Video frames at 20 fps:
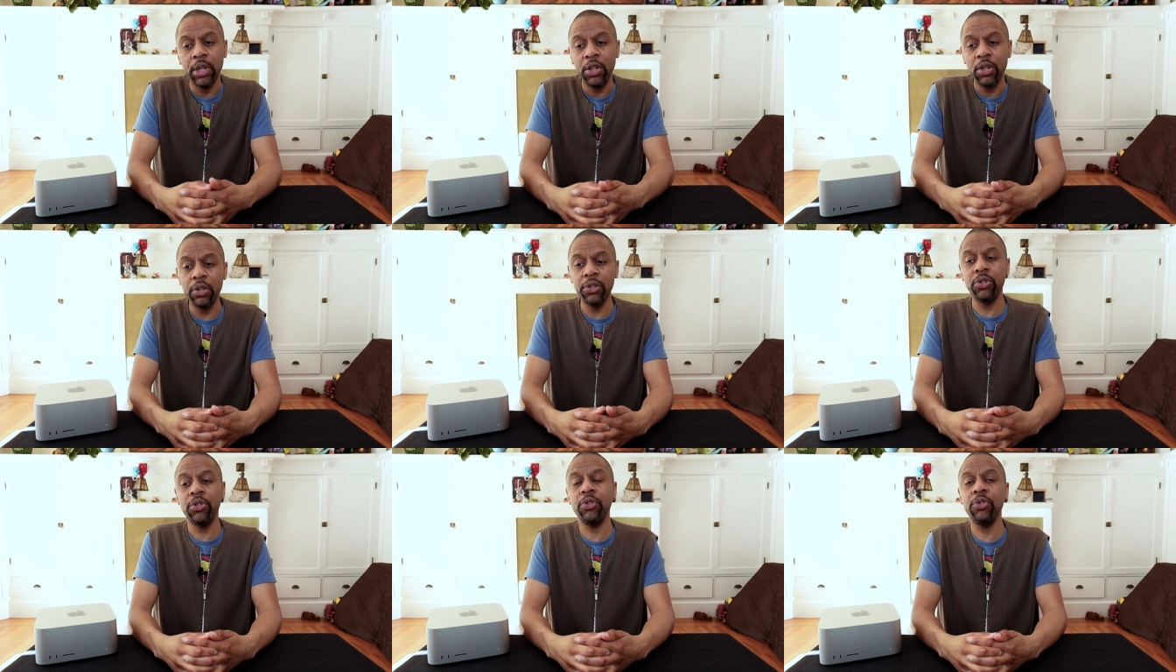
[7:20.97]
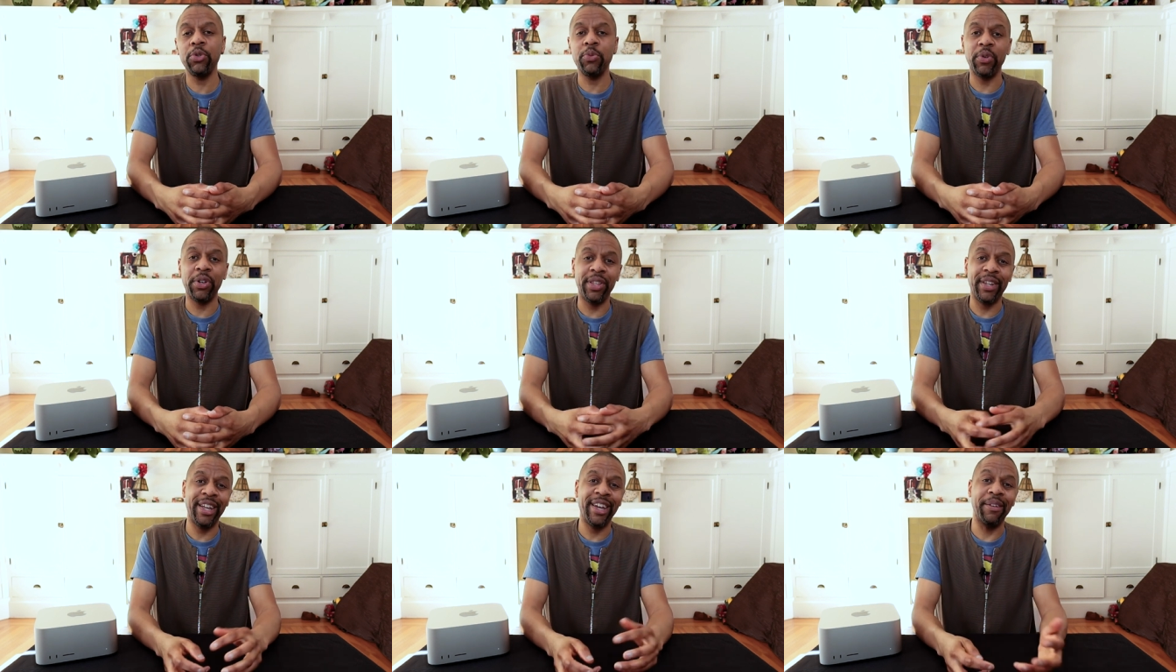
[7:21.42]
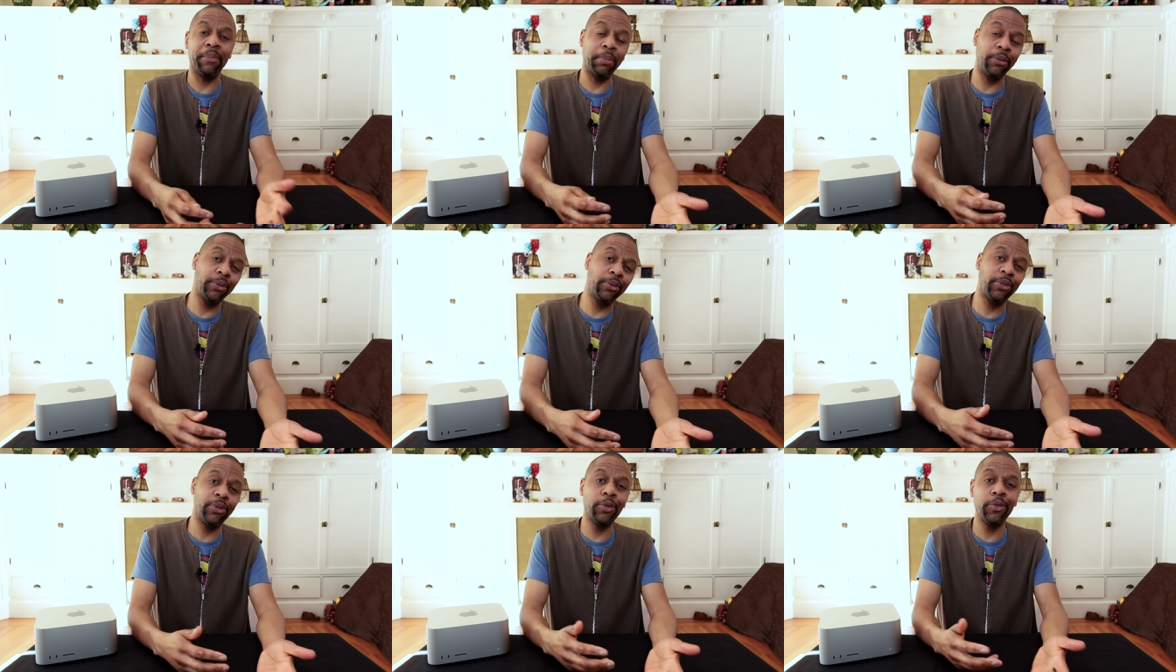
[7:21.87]
You can choose whether it had
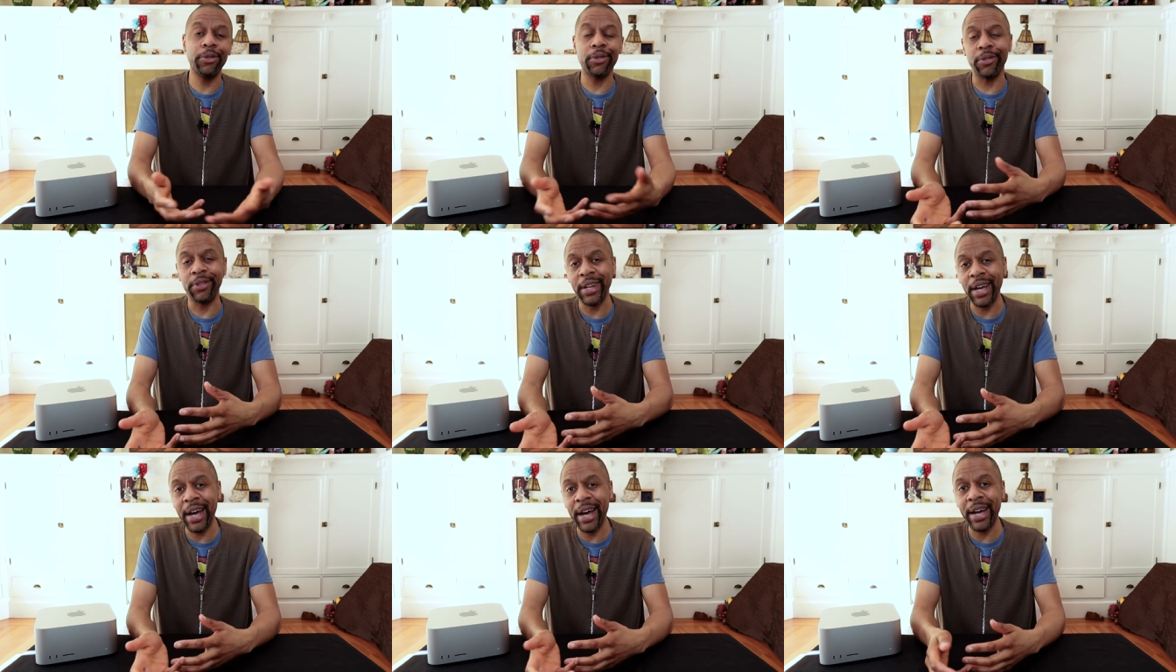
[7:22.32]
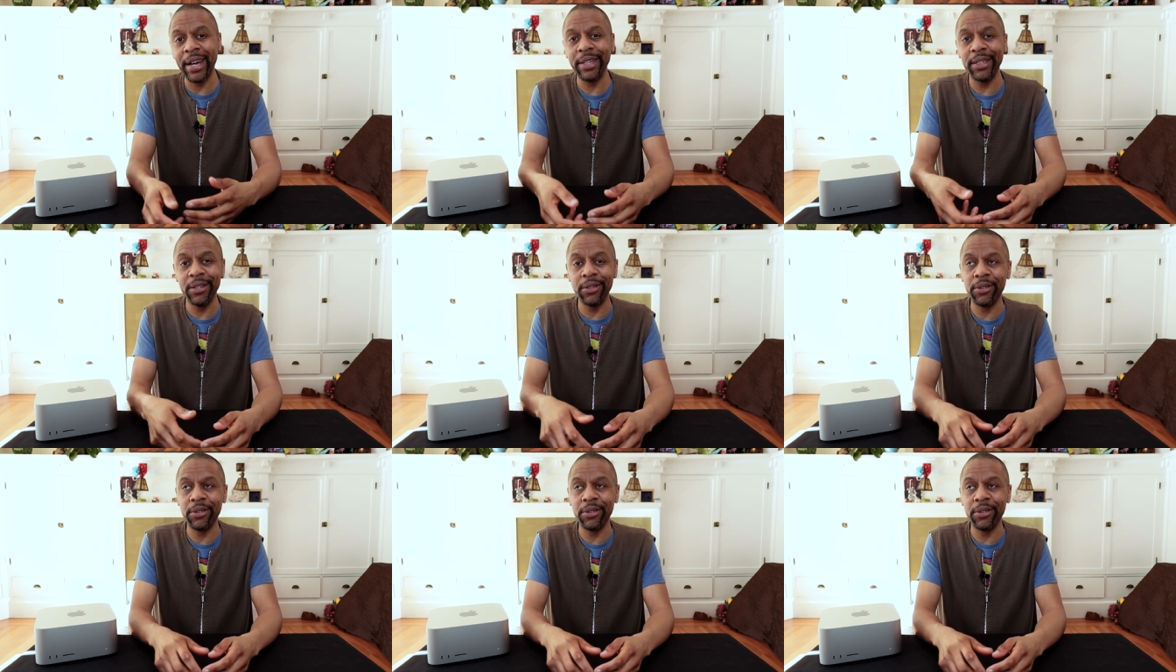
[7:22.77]
Bluetooth or not.